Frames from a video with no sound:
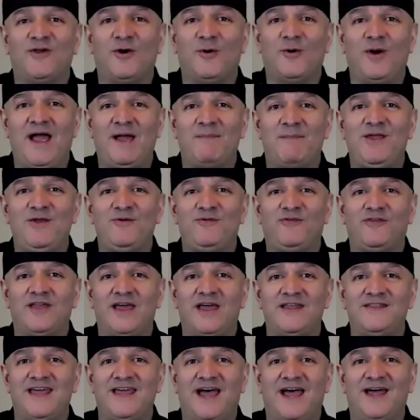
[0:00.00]
happy you
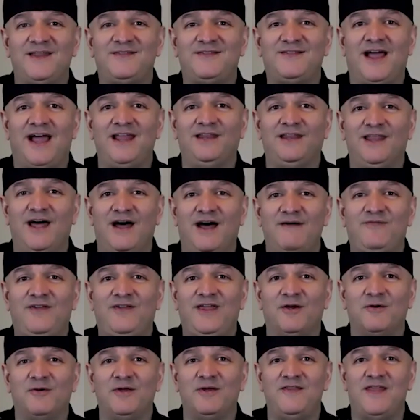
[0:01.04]
said that i love
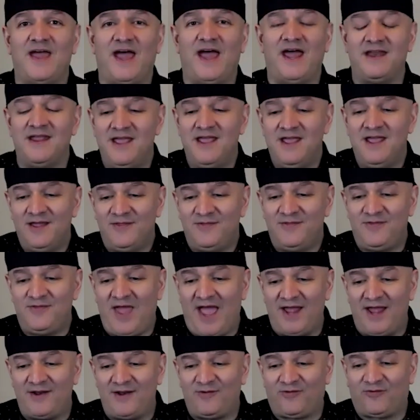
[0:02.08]
hearing that
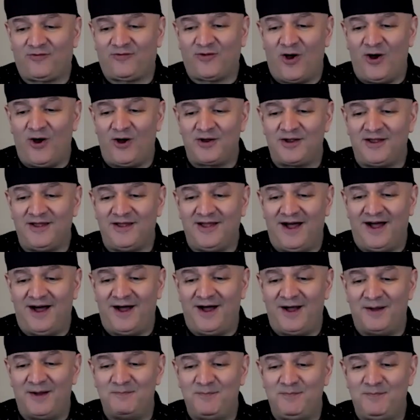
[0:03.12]
that song
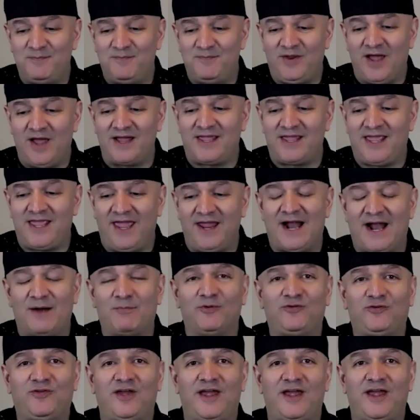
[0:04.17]
uh, again i
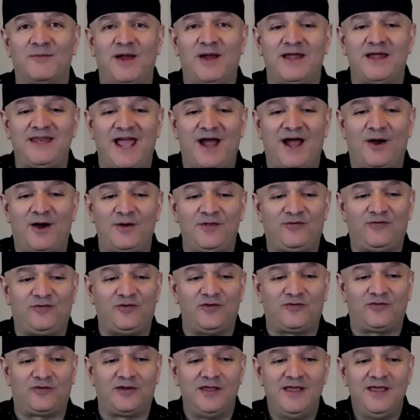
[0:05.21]
will tell you right now has
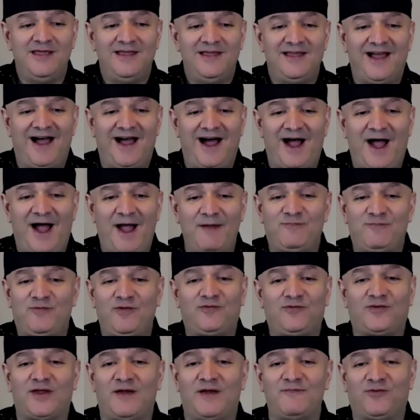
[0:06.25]
just I've
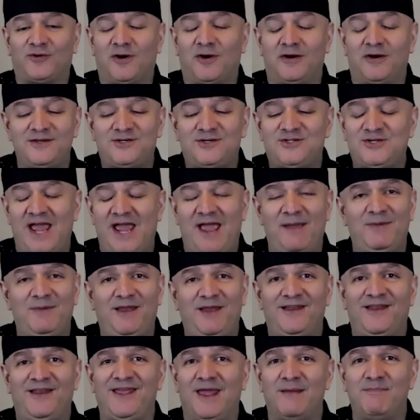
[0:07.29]
just I've started jamming
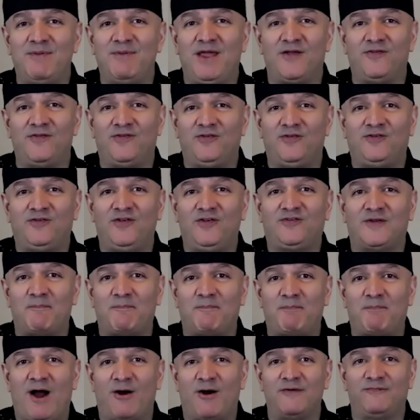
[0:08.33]
it again because it's just a
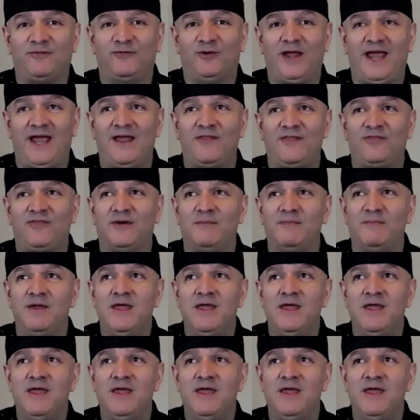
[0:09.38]
powerful anthem.